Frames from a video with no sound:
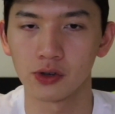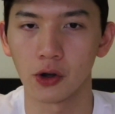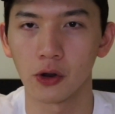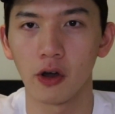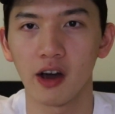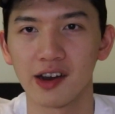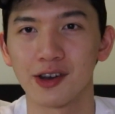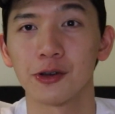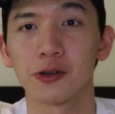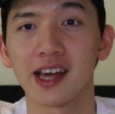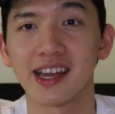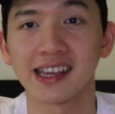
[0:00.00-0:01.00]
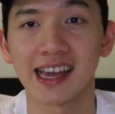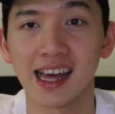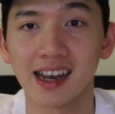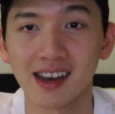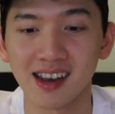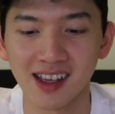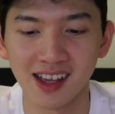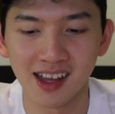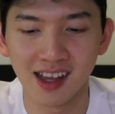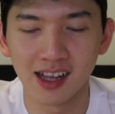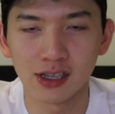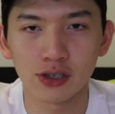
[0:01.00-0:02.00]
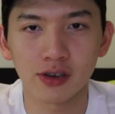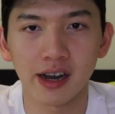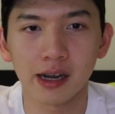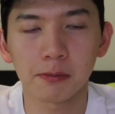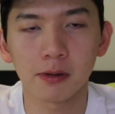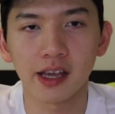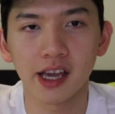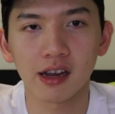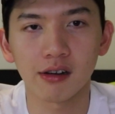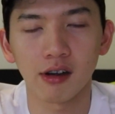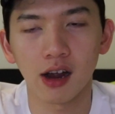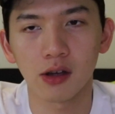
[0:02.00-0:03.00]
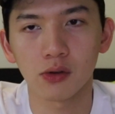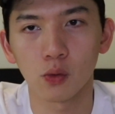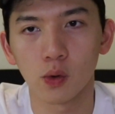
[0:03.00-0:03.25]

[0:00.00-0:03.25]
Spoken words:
don't know how to do that yet, try playing around